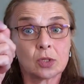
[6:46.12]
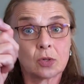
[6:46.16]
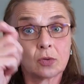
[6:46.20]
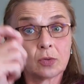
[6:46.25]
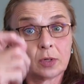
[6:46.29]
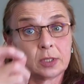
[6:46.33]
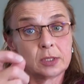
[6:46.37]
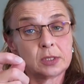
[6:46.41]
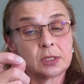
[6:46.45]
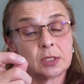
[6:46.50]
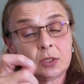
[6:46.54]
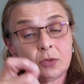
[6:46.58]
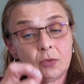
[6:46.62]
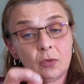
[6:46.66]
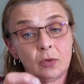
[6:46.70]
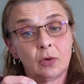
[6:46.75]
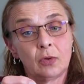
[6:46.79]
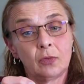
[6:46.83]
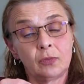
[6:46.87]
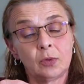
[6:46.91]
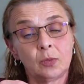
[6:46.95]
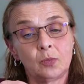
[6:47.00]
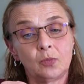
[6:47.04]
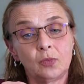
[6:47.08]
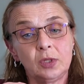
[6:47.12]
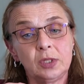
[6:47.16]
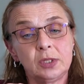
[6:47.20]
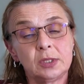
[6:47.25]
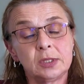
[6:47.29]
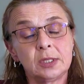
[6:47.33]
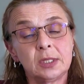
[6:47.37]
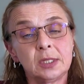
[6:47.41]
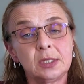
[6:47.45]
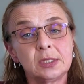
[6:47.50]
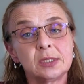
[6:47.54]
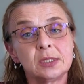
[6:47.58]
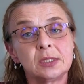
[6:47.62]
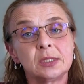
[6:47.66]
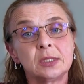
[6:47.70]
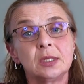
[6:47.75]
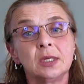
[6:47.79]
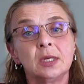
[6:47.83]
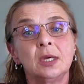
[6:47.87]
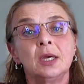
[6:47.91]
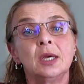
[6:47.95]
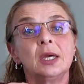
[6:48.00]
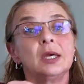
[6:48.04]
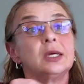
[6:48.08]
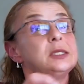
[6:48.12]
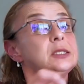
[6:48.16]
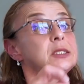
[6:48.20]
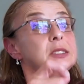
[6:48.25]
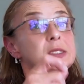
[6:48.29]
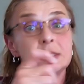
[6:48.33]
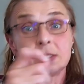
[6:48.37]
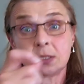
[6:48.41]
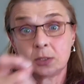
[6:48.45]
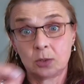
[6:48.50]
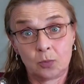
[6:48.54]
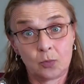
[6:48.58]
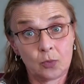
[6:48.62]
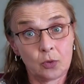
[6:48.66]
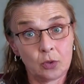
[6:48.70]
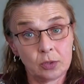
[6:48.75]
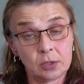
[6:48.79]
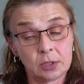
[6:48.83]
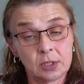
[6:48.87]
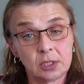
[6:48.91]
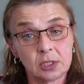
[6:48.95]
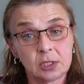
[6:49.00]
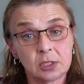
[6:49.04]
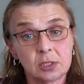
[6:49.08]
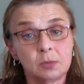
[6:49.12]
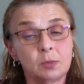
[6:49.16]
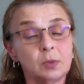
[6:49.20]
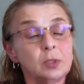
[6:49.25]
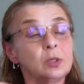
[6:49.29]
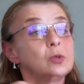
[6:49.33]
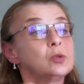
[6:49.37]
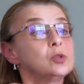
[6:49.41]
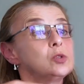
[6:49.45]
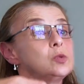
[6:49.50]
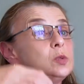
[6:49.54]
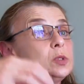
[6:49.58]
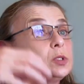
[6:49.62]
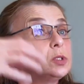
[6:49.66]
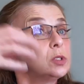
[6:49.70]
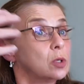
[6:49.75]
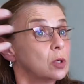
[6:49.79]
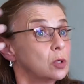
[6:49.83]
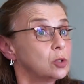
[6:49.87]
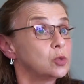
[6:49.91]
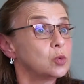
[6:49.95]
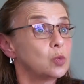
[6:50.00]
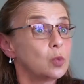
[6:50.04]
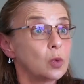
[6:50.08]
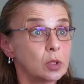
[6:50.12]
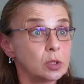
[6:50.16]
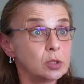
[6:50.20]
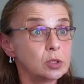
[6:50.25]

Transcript: pass criteria of the pre-test, it isn't processed, because we don't